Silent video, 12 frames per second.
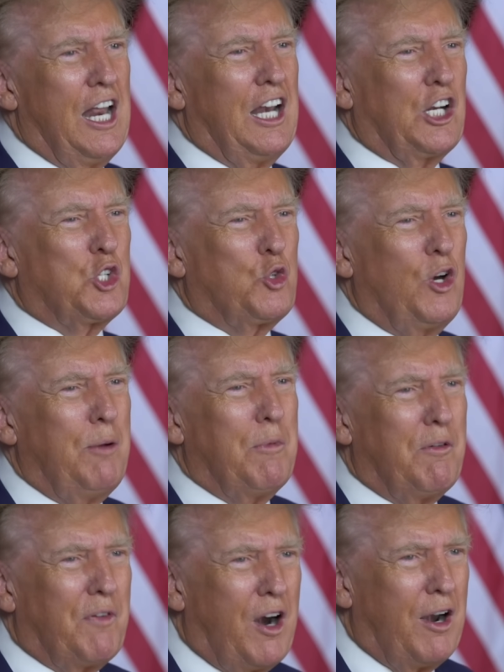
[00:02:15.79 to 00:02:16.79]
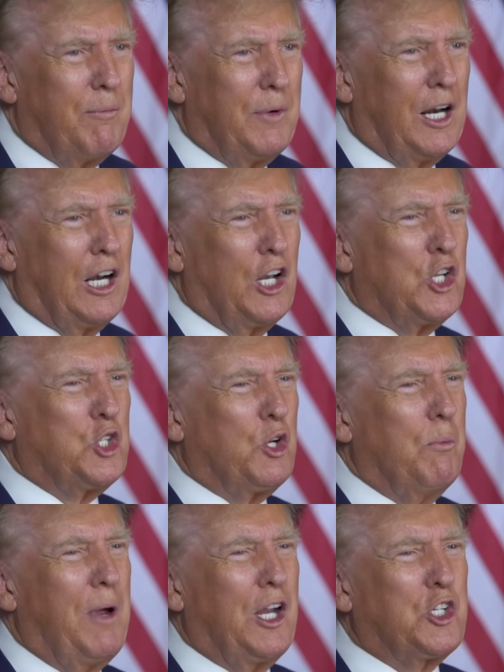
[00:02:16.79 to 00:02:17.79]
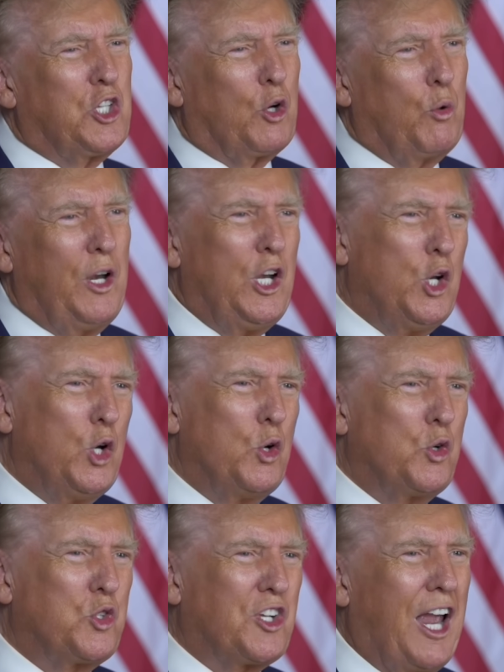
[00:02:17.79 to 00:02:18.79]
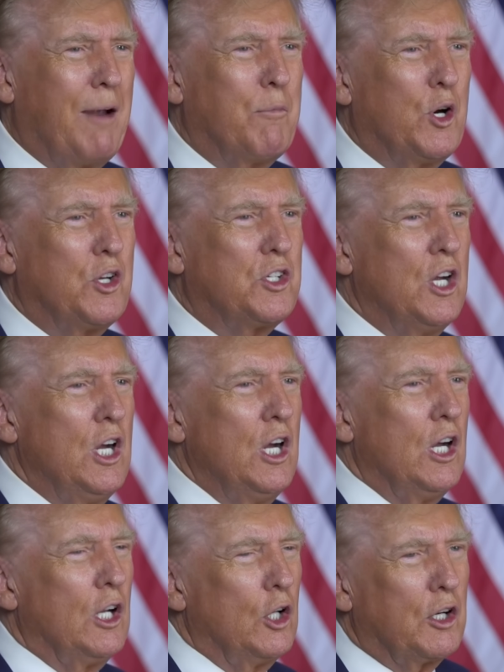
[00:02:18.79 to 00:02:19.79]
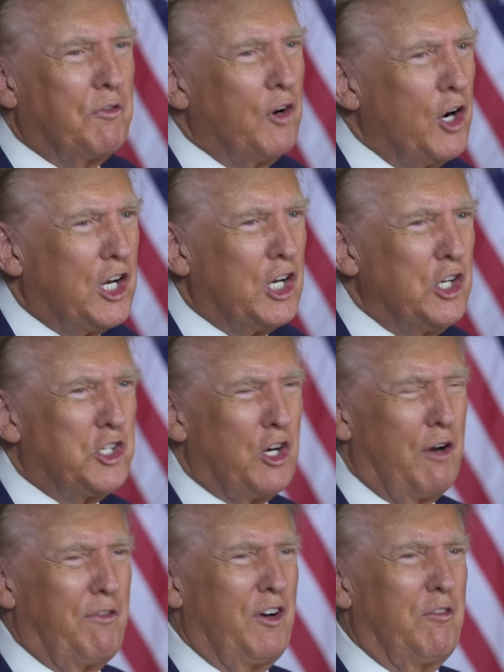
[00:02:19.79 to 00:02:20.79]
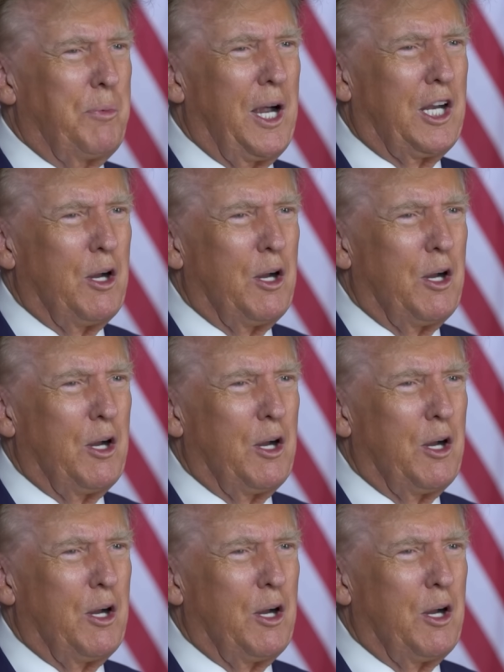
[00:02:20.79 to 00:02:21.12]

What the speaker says: an extreme environmentalist who makes the Green New scammers look very conservative by